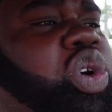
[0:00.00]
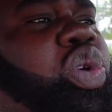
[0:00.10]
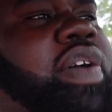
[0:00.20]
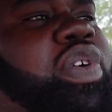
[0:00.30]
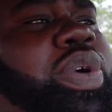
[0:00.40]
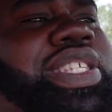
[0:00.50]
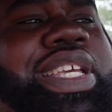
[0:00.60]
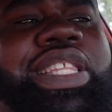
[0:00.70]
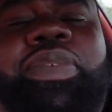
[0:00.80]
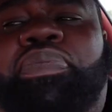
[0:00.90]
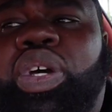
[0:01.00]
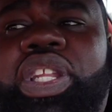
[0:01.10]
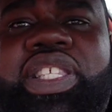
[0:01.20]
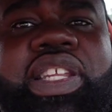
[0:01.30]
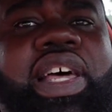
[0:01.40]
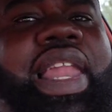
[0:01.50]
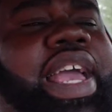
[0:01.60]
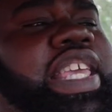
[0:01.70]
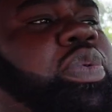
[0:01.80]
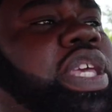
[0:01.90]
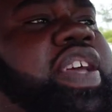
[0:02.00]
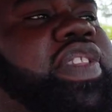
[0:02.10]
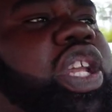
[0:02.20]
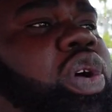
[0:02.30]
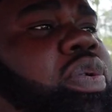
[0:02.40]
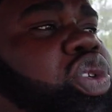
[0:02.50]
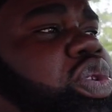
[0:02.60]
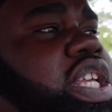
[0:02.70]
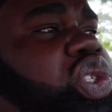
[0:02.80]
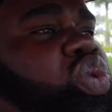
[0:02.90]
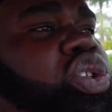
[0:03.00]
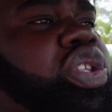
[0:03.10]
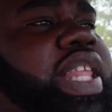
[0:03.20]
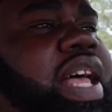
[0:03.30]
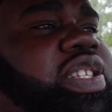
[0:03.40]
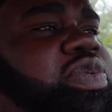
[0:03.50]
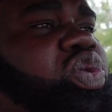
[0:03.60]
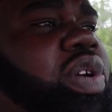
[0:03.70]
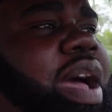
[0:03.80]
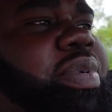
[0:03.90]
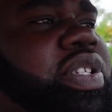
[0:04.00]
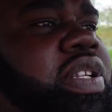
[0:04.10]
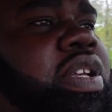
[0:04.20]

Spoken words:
Whoever wins it, get to build it to their liking. We giving it away once we hit 200,000 subscribers.